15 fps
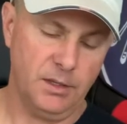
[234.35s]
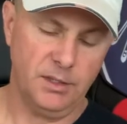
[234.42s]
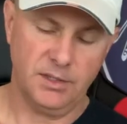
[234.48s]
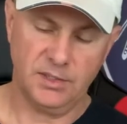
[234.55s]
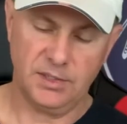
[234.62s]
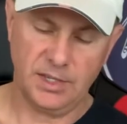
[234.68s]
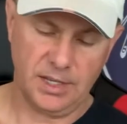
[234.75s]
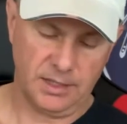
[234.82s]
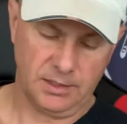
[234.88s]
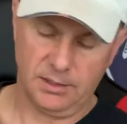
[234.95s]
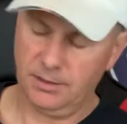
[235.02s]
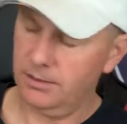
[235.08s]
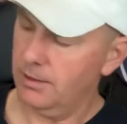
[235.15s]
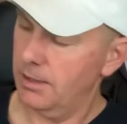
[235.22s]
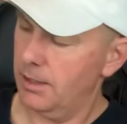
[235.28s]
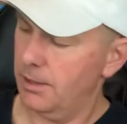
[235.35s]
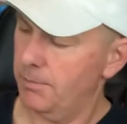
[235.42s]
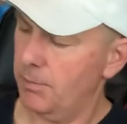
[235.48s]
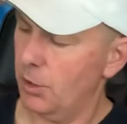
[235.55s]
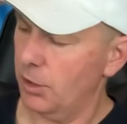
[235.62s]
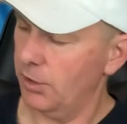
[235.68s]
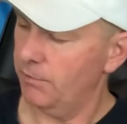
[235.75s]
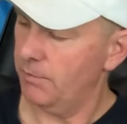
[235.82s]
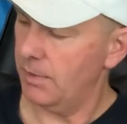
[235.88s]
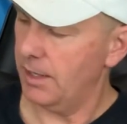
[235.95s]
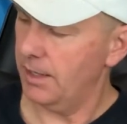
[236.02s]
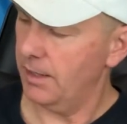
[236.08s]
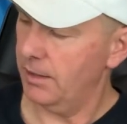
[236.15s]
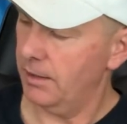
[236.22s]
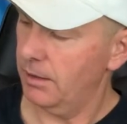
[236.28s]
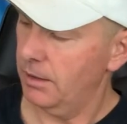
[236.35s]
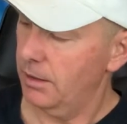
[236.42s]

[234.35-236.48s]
sex part of my